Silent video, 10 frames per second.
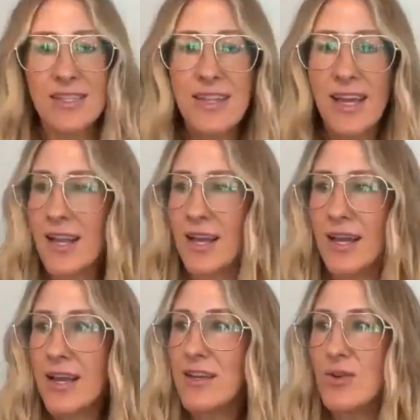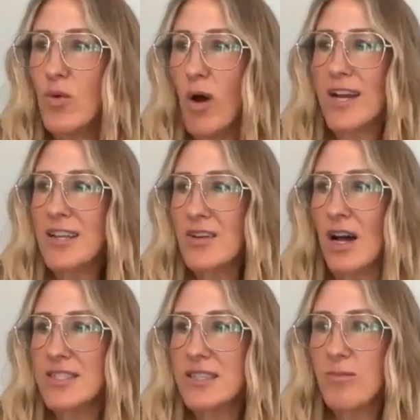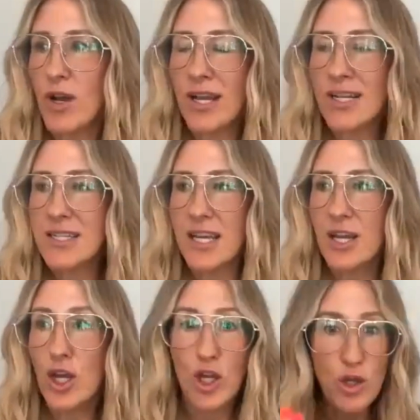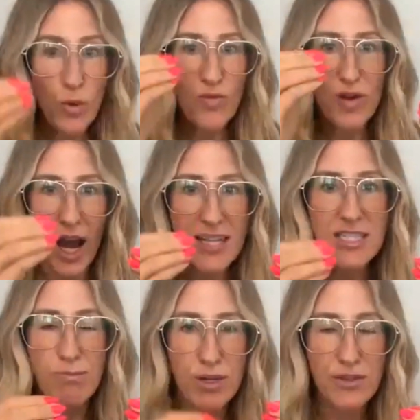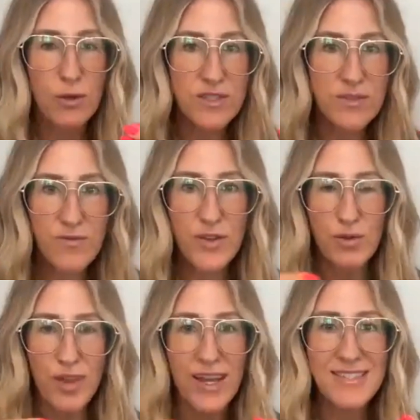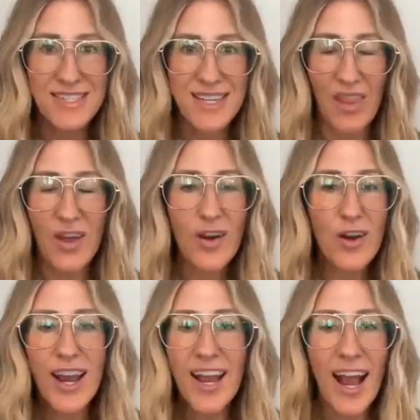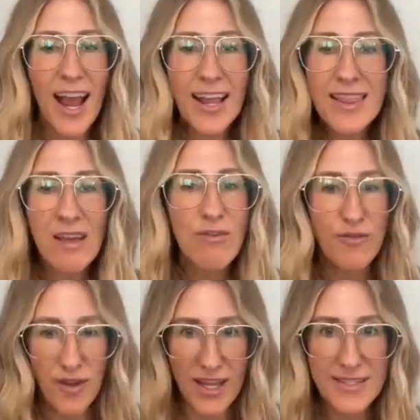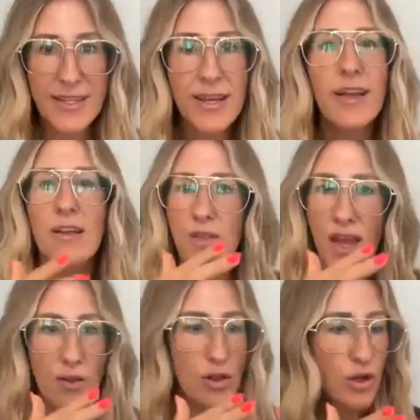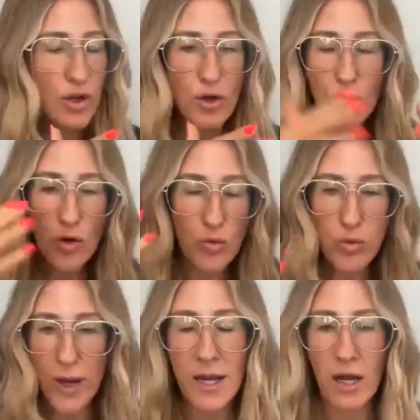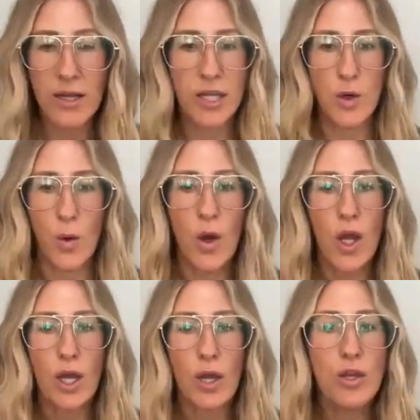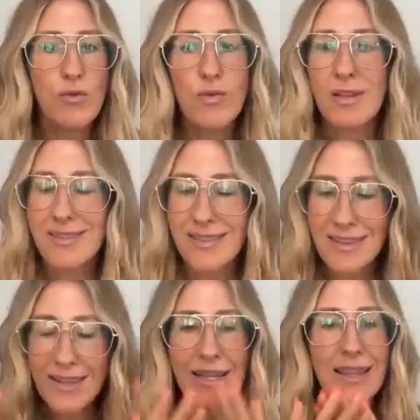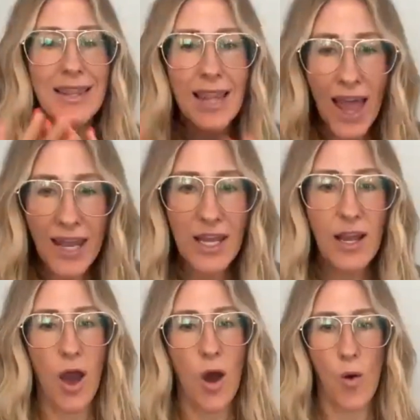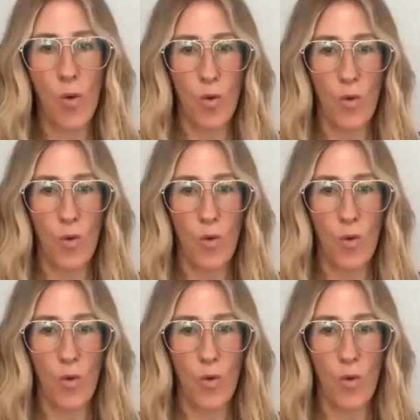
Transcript: And then you walk in your closet in the morning and it's like you've got to put those few things together and they fit. They look great on you. You let it go.